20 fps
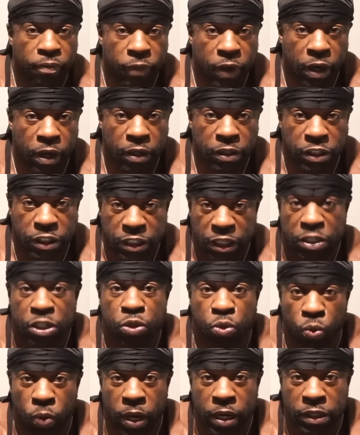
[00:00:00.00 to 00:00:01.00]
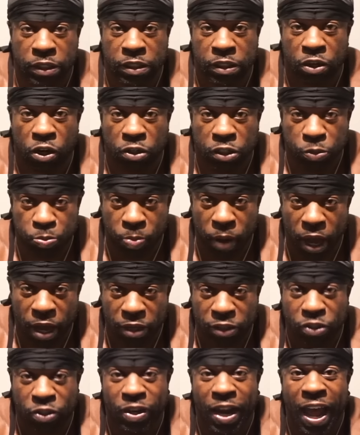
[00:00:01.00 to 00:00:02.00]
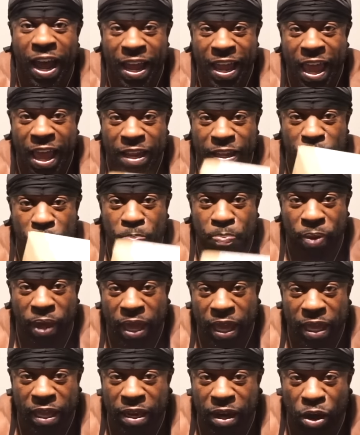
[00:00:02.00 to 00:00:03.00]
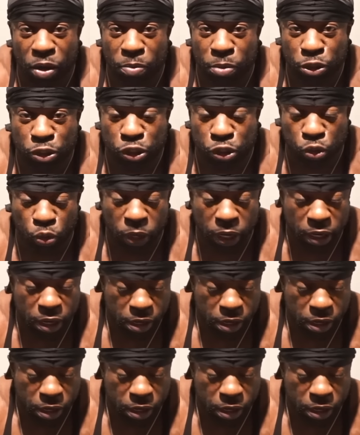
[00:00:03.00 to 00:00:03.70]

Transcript: uh, situation or sponsored. I had to pay almost three